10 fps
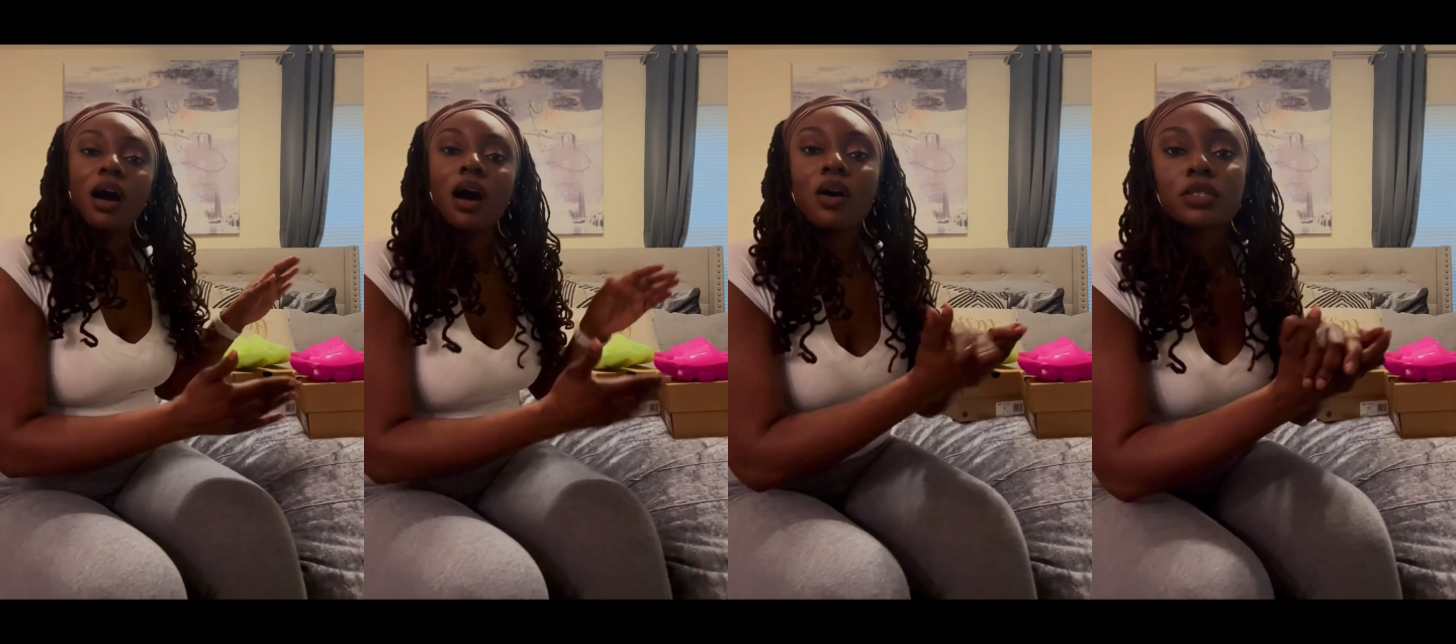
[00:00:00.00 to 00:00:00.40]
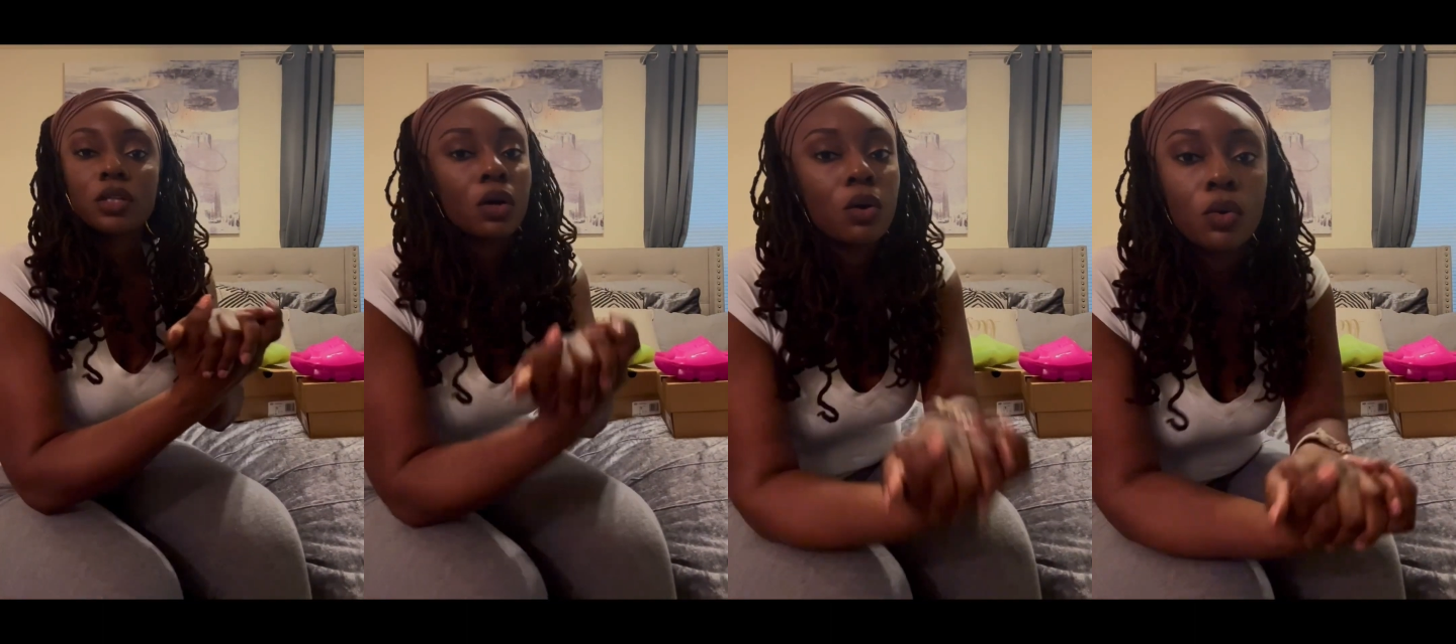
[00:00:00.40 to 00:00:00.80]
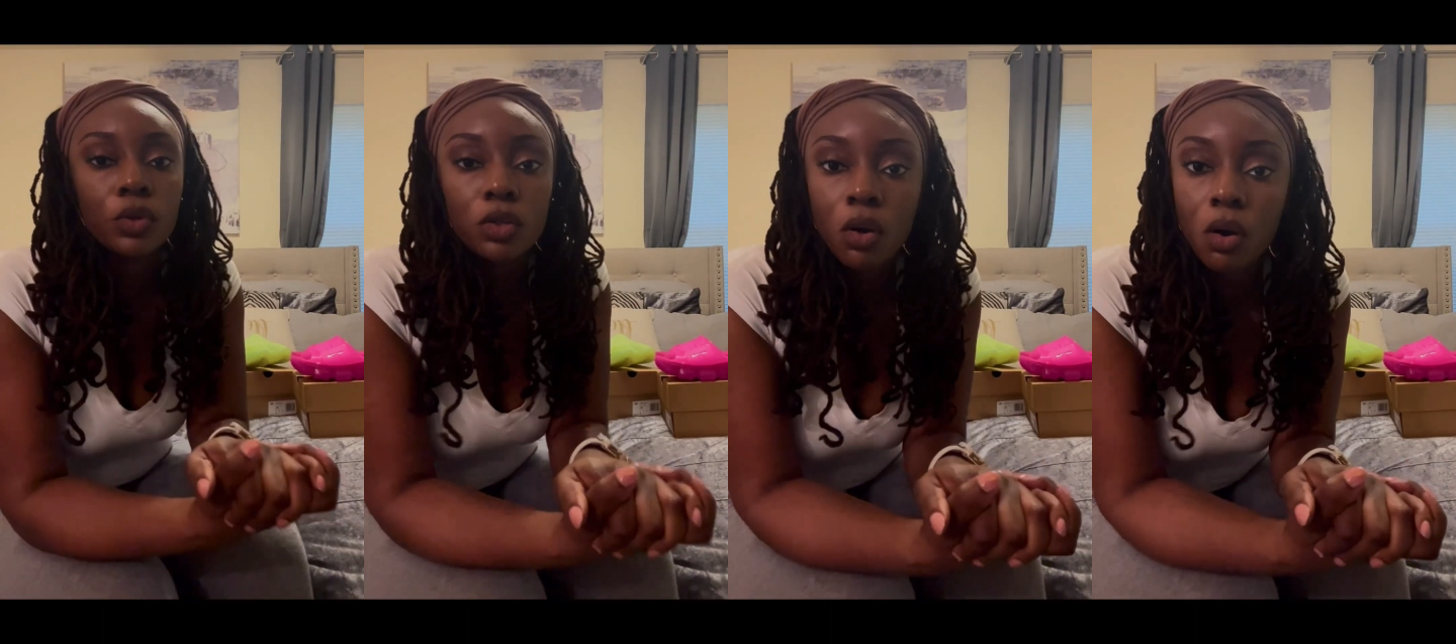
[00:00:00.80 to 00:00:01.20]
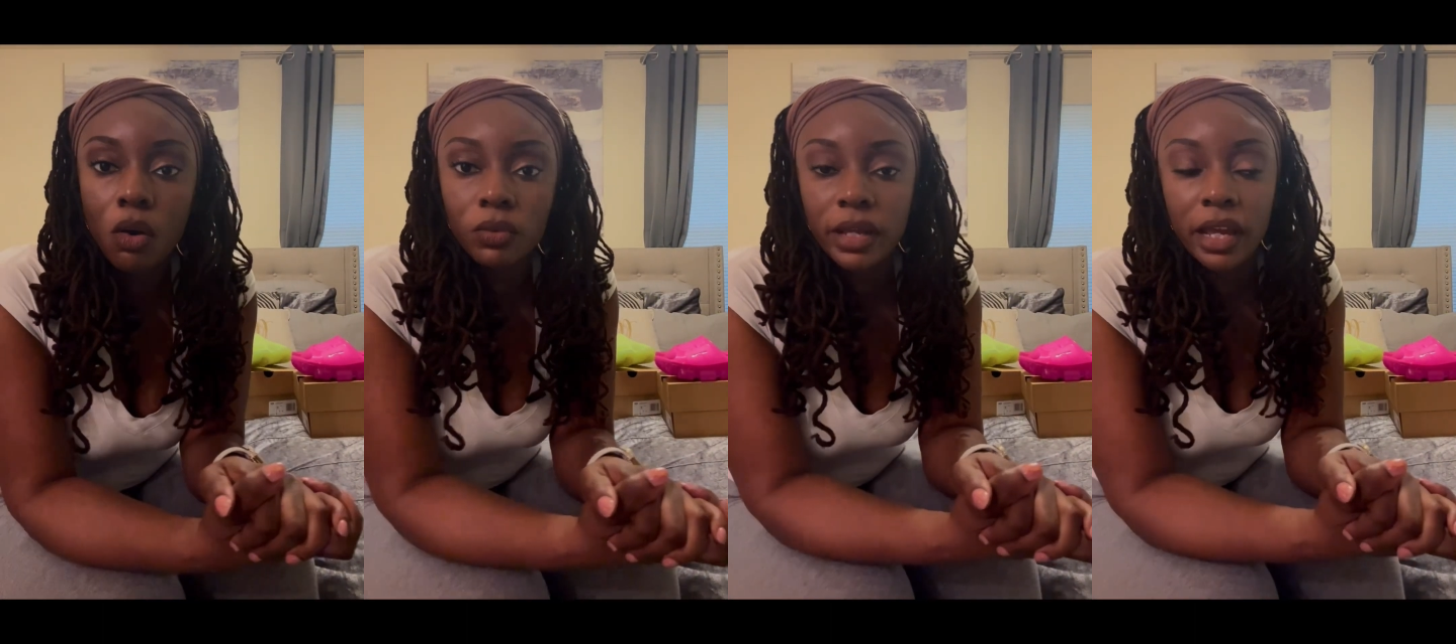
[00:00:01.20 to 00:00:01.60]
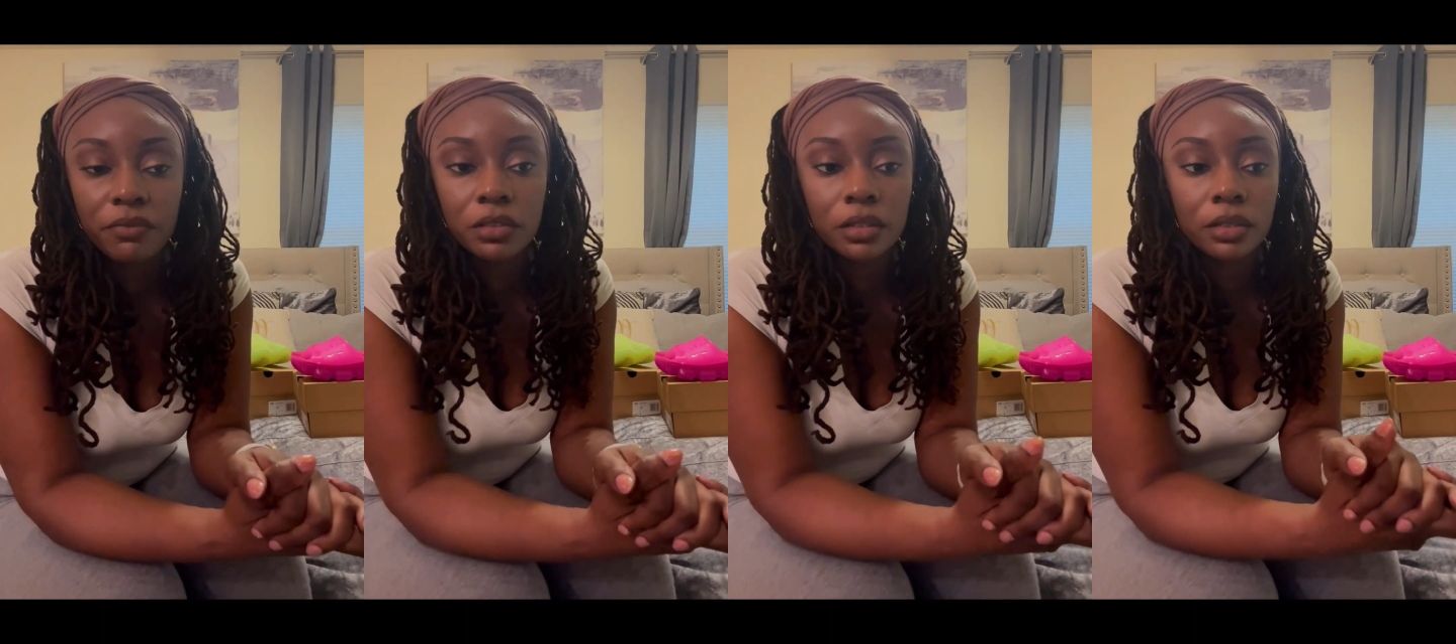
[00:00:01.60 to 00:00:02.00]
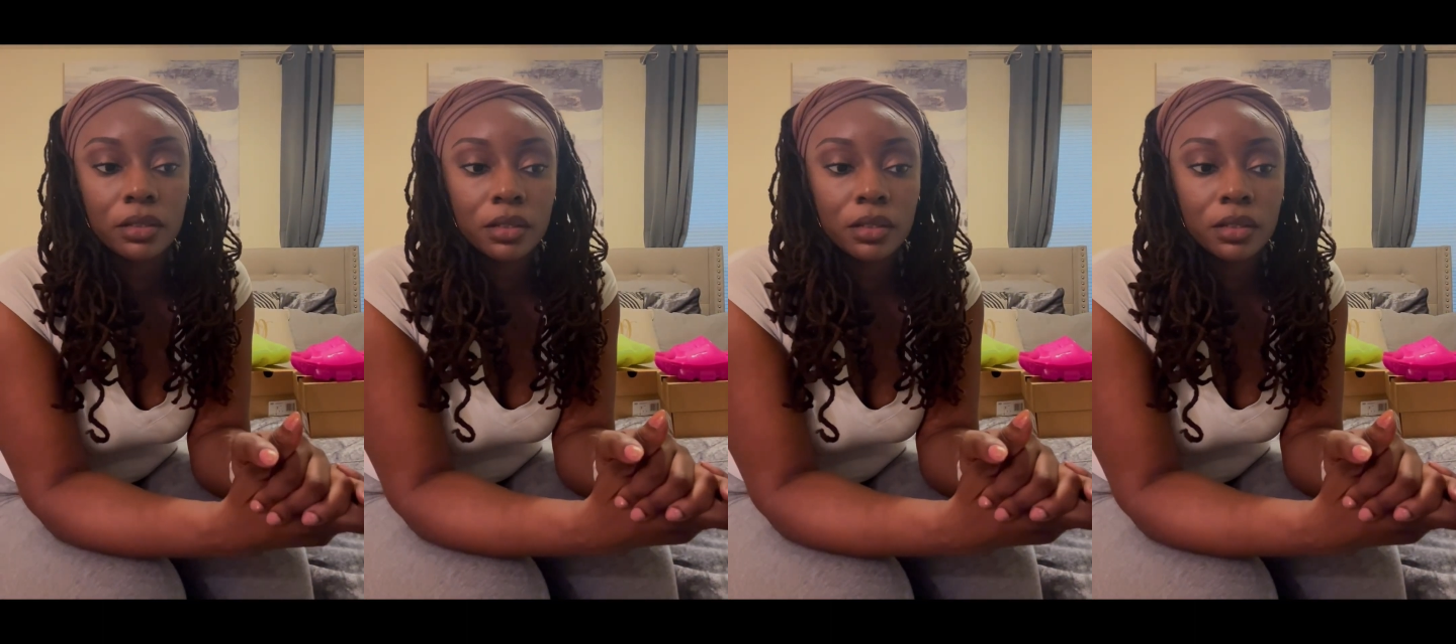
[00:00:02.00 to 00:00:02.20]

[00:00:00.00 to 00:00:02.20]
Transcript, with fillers: Also, you don't only have to